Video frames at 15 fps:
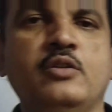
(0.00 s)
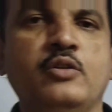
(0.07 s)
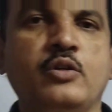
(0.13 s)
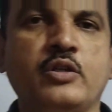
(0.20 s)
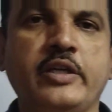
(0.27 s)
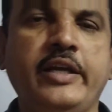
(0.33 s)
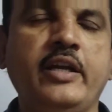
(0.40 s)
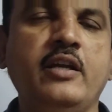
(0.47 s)

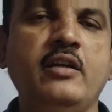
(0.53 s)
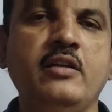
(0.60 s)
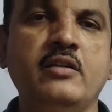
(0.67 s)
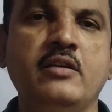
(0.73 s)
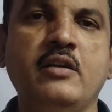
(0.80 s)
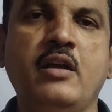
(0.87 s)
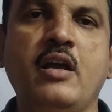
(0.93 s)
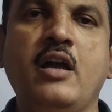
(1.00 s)

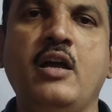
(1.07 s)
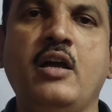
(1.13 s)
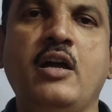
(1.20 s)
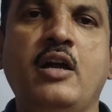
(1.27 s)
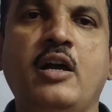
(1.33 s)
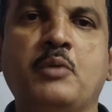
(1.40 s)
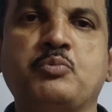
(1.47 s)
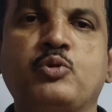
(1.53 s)
Okay,
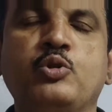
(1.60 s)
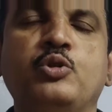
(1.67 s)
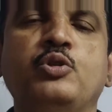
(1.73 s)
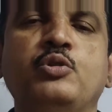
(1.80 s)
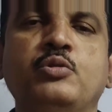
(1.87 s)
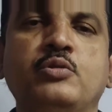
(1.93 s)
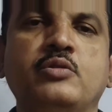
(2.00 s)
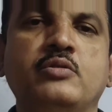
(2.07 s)
up
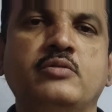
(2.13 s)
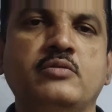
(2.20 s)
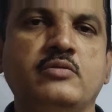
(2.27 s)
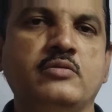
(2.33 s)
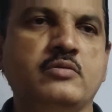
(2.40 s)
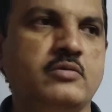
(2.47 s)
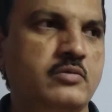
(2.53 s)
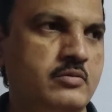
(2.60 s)
to
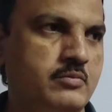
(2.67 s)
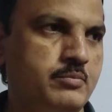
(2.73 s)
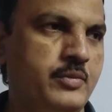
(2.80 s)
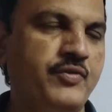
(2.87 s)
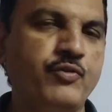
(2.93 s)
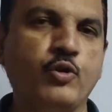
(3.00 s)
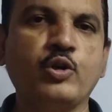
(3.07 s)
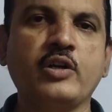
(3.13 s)

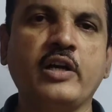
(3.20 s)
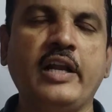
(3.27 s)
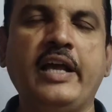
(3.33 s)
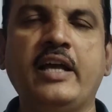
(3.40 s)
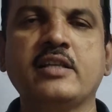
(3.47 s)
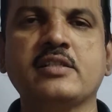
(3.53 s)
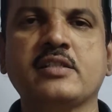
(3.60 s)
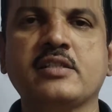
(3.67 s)
before
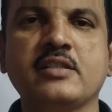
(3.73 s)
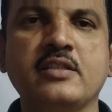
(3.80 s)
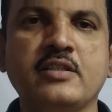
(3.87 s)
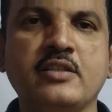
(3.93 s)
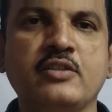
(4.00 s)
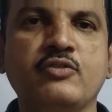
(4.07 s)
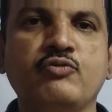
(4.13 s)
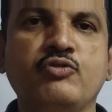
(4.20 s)
class,
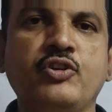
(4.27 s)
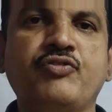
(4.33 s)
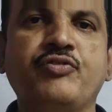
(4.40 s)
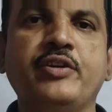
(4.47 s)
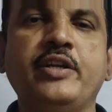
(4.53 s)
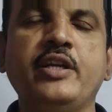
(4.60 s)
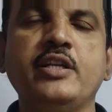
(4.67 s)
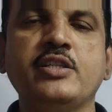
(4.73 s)
we
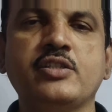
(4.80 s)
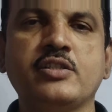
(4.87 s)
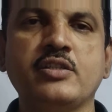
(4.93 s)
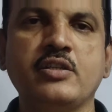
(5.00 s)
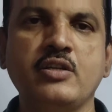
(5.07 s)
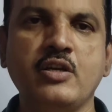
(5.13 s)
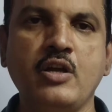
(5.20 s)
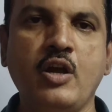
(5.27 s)
finished
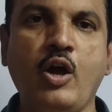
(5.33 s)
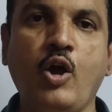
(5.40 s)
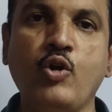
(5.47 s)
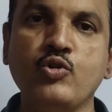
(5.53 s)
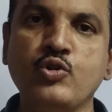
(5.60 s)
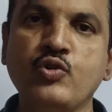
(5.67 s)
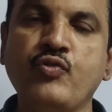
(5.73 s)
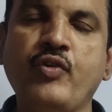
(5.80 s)

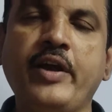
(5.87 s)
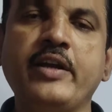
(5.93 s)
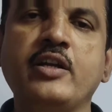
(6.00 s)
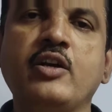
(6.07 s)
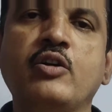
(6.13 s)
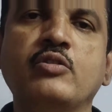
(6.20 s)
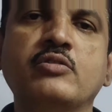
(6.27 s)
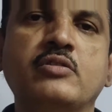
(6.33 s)
how to find
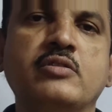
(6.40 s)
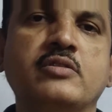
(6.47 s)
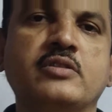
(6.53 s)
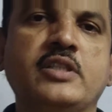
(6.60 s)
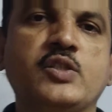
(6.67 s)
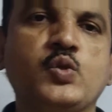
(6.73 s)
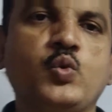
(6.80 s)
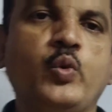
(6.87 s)
out
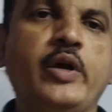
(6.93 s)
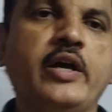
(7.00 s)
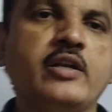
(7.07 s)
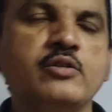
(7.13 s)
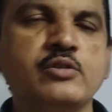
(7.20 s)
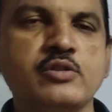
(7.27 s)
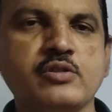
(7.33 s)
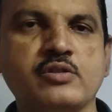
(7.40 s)
the square
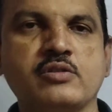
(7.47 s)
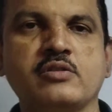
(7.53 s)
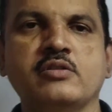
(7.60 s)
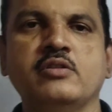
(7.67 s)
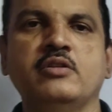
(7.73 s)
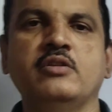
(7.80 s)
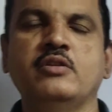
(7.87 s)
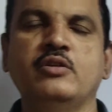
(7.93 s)
roots.
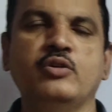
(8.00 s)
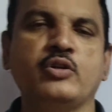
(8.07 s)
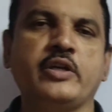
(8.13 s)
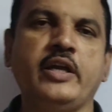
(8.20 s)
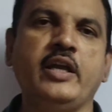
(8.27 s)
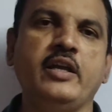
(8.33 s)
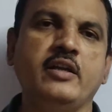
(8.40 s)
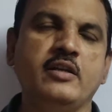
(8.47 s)

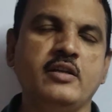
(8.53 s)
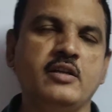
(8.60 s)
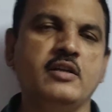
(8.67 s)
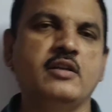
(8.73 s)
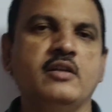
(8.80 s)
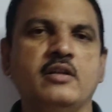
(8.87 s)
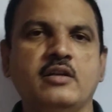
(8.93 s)
Okay,